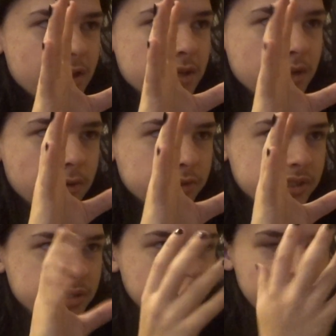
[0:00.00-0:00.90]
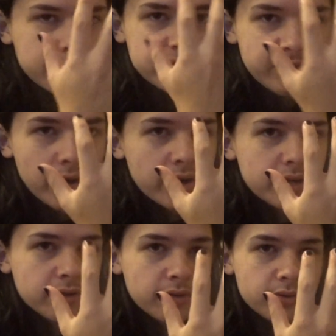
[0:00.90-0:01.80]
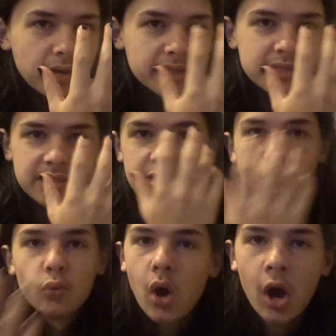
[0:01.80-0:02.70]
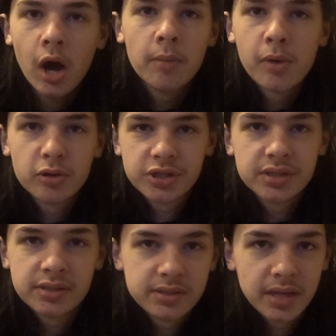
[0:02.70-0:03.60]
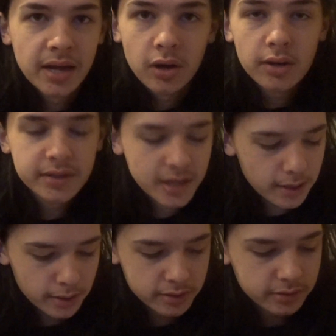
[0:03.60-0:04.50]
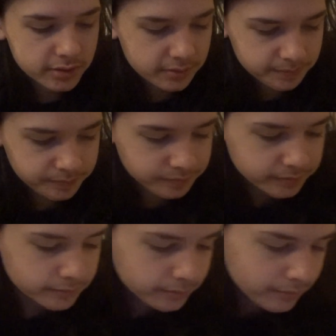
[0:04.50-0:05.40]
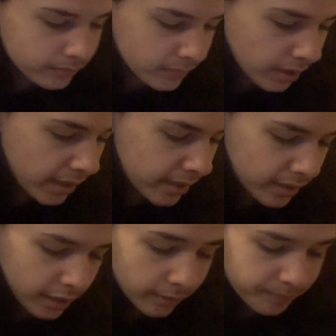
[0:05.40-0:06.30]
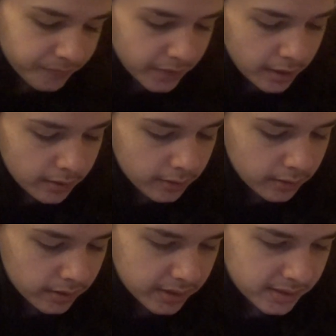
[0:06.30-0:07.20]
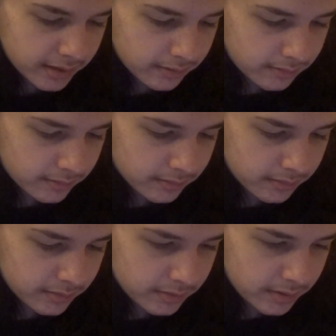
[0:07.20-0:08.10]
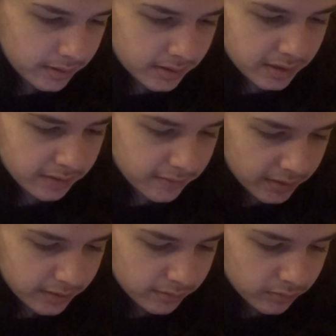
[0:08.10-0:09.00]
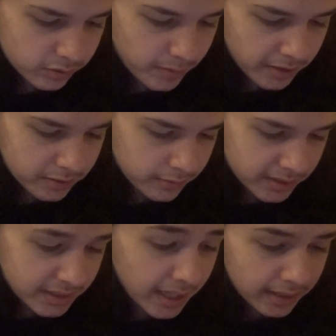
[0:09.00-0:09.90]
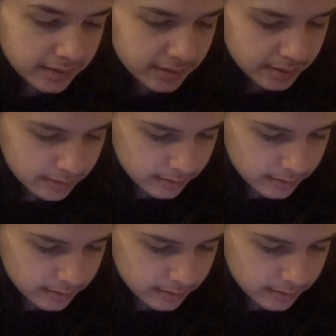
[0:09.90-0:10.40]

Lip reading: It's just like, it was very, you got to see raw emotions on all the characters. And, hold on a second. I need to see if I need to respond to a text.